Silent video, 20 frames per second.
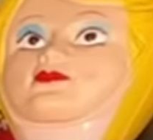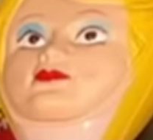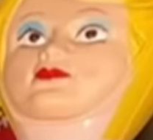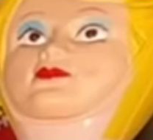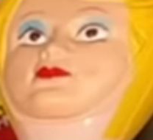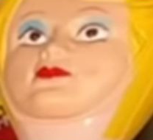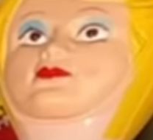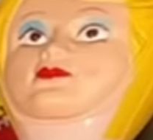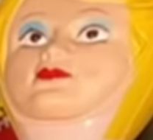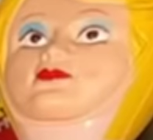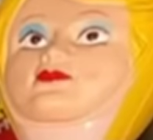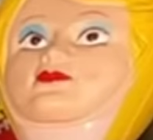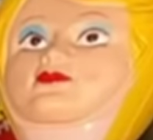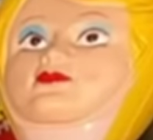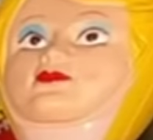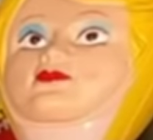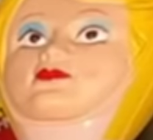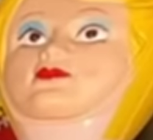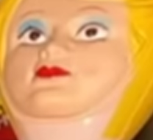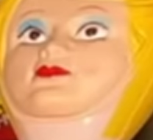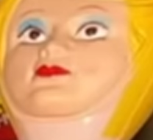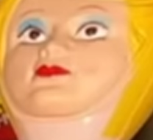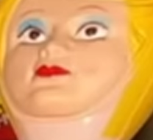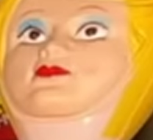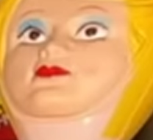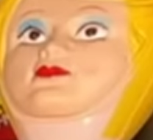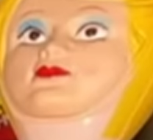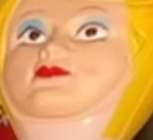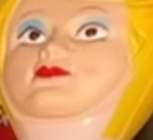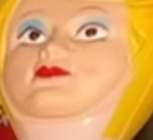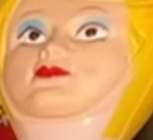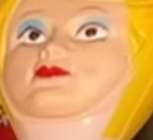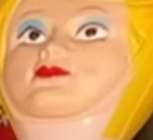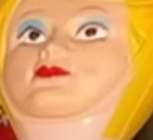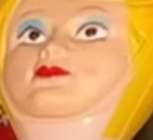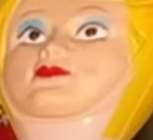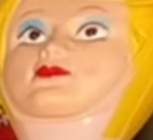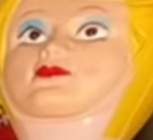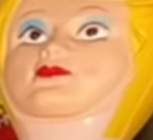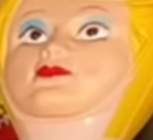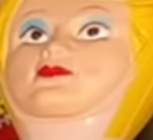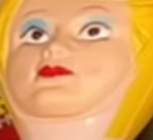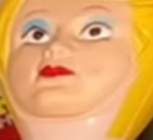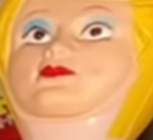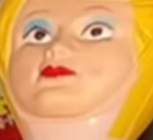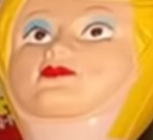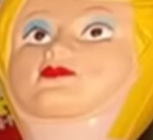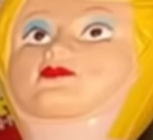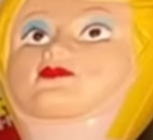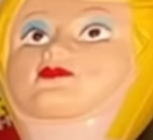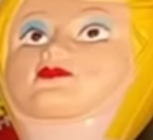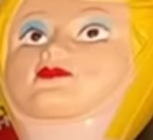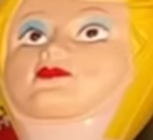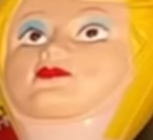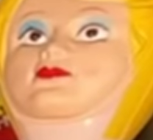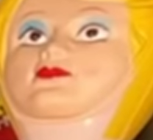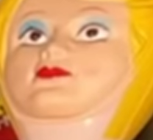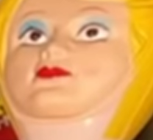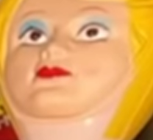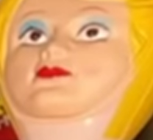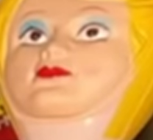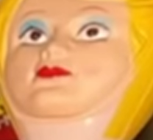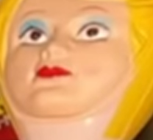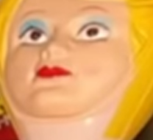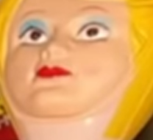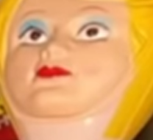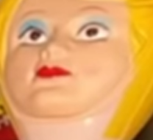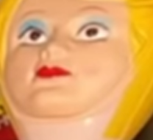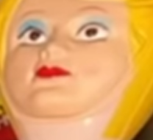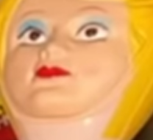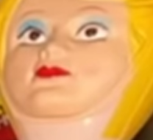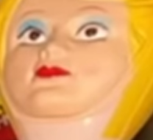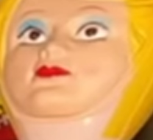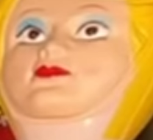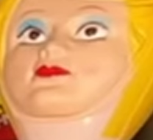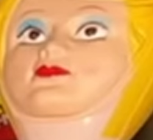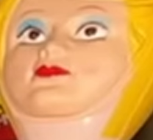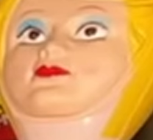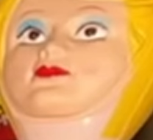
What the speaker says: No words are spoken by the person on screen.